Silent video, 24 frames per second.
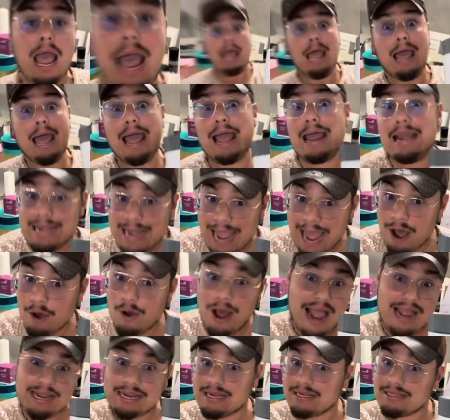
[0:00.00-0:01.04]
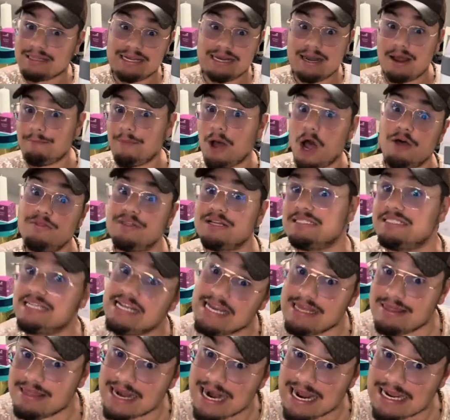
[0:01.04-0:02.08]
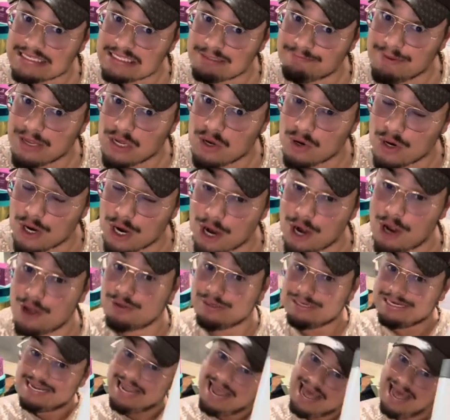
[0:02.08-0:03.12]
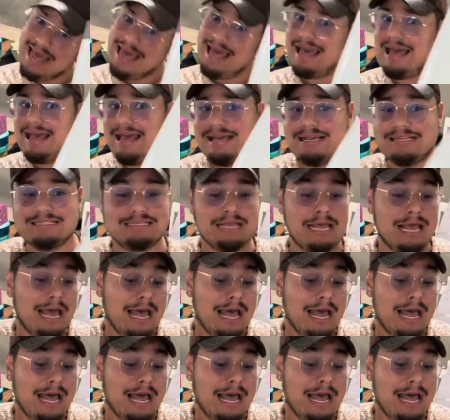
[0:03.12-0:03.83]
And now I can clean up all the tea that I spill, girl. Yes!